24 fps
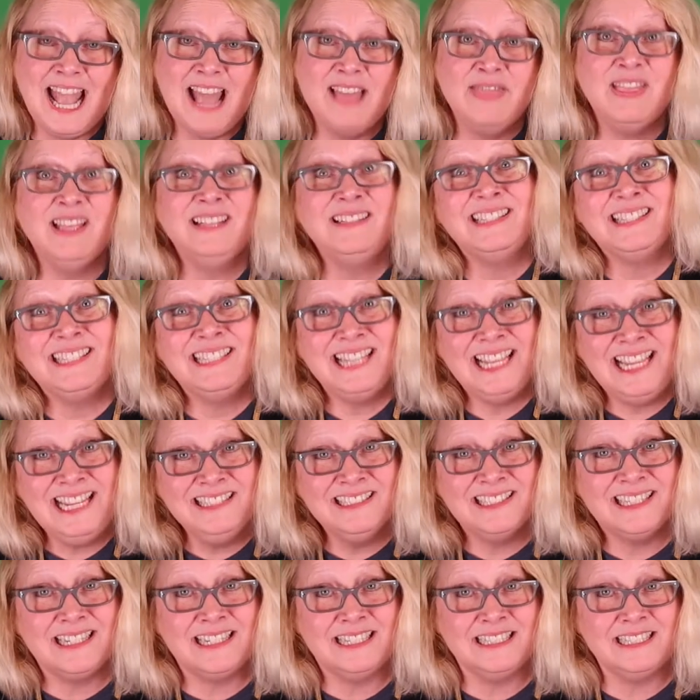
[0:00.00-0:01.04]
and the
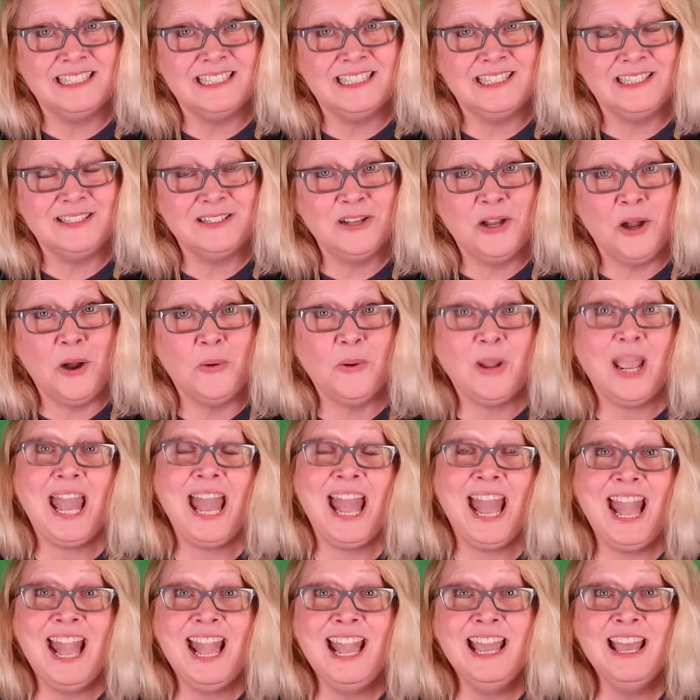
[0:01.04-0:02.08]
seasons,
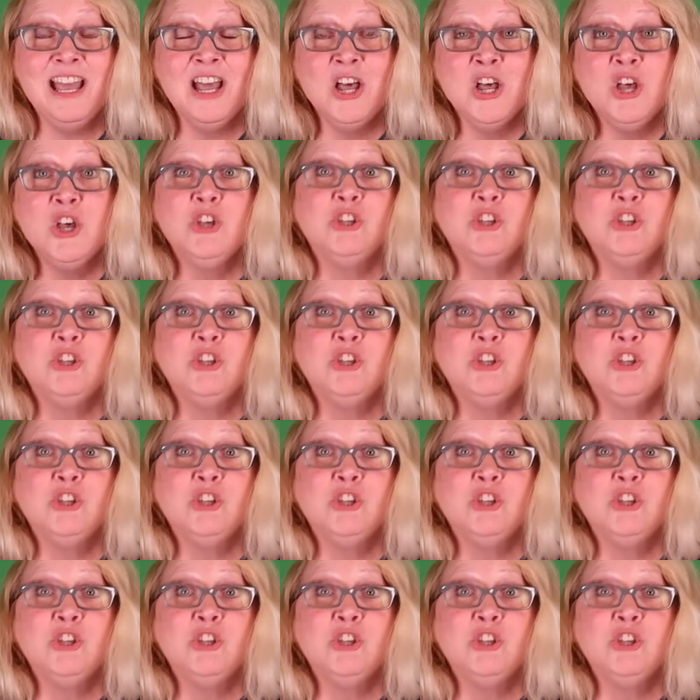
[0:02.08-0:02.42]
okay?